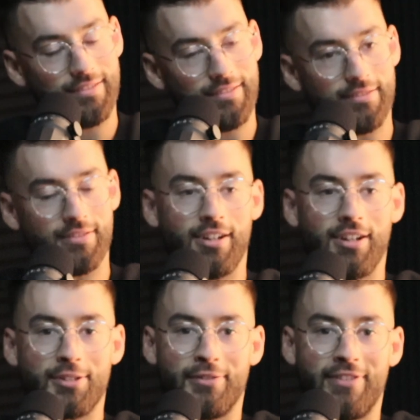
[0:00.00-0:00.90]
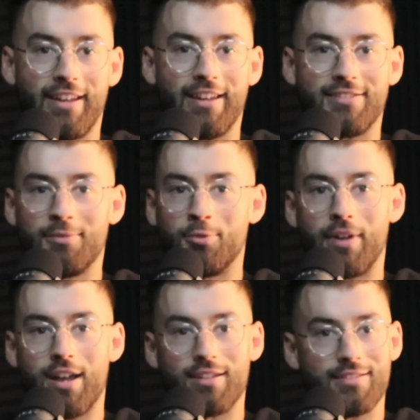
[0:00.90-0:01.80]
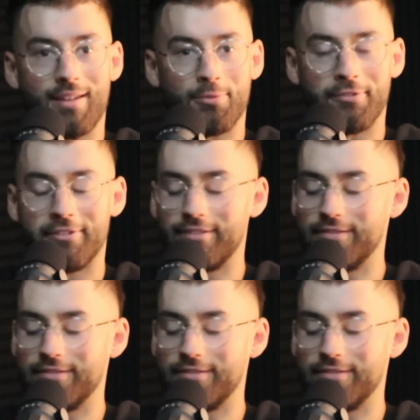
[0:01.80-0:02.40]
Oh, to be fair, she won't mind. It's Deb Wood.